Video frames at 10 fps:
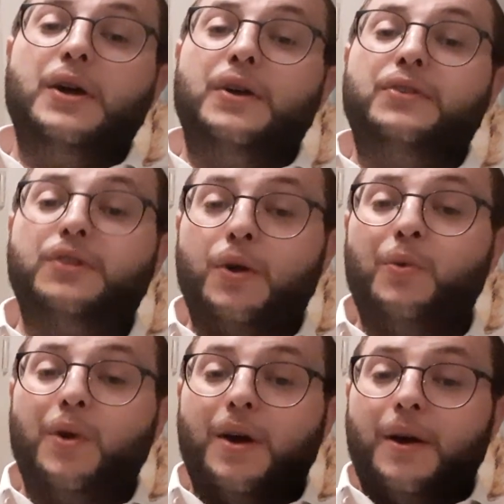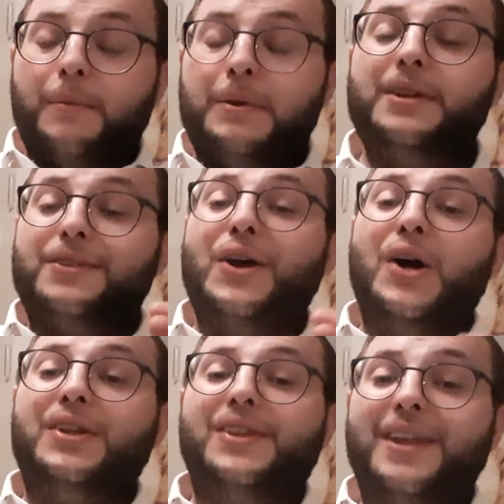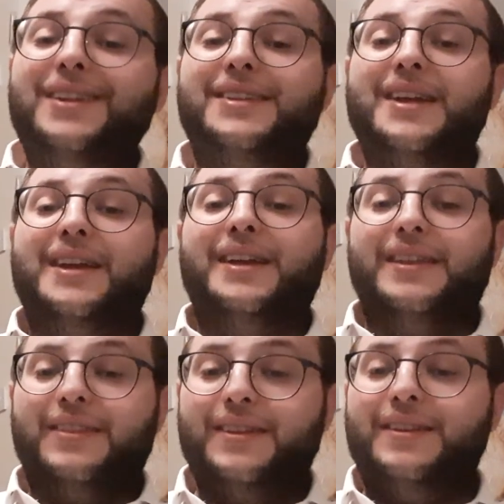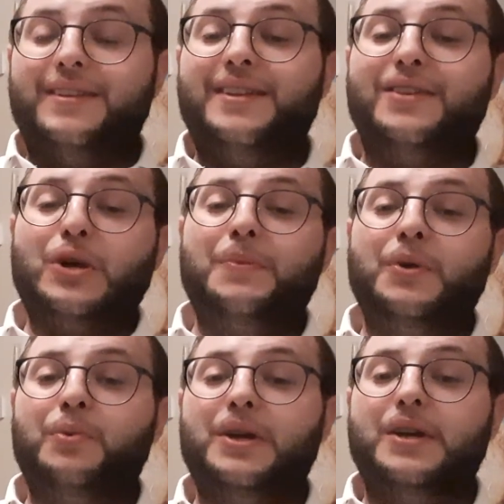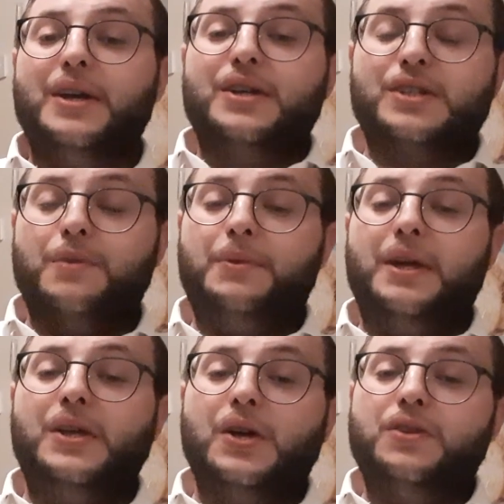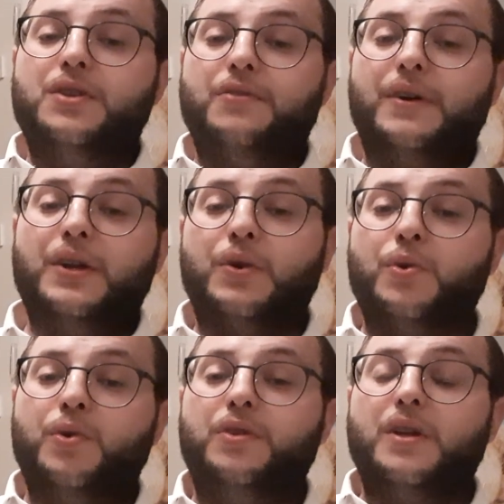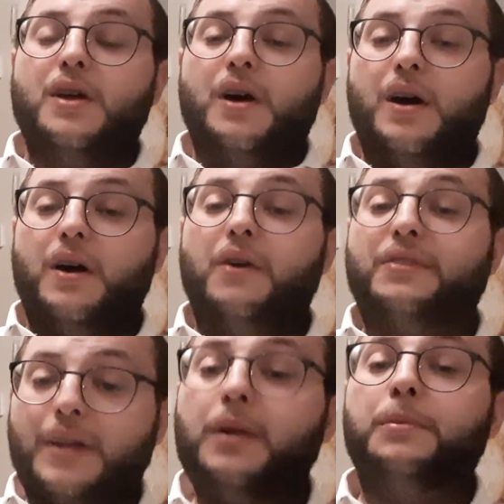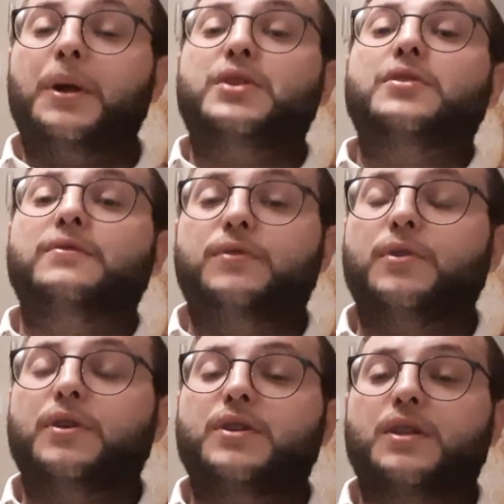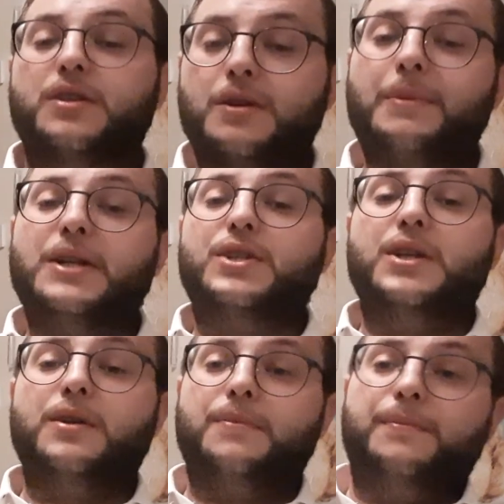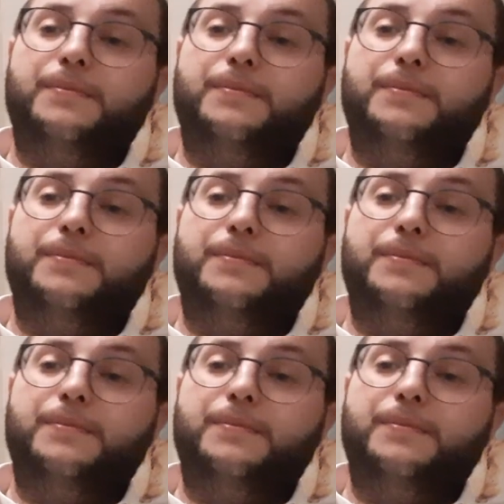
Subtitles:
So please God, this year, this coming week, shall be a Yom Tov and a cause of celebration for us. Shabbat Shalom.